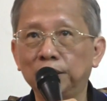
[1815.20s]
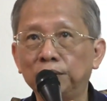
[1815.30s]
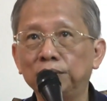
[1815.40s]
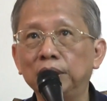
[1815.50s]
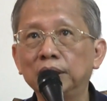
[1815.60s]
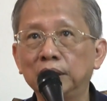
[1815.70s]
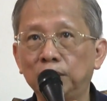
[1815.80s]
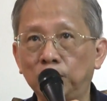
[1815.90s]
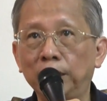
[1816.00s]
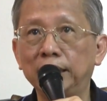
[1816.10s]
to the
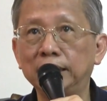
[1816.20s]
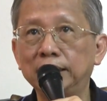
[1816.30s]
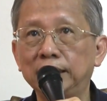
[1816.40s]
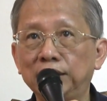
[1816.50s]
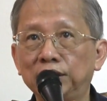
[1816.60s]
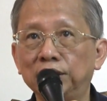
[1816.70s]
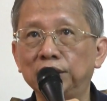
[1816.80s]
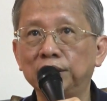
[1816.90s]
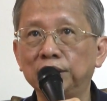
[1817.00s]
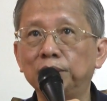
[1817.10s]
oneness nature,
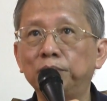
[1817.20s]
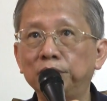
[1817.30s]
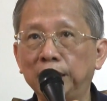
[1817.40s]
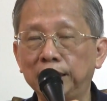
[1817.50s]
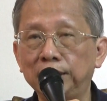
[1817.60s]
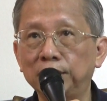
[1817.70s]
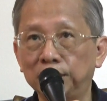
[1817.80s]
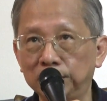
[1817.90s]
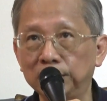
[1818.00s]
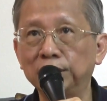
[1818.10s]
the Buddha nature
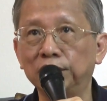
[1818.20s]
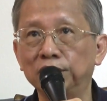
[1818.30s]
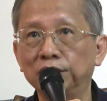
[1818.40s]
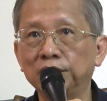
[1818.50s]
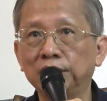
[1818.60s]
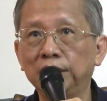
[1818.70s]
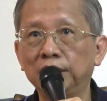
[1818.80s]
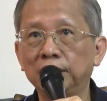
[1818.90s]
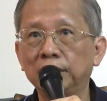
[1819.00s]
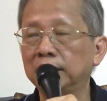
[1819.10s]
or the source.
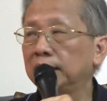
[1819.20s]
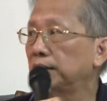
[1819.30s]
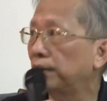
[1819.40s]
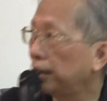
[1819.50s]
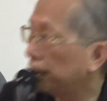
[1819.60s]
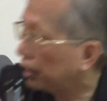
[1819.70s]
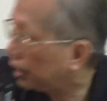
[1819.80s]
That's why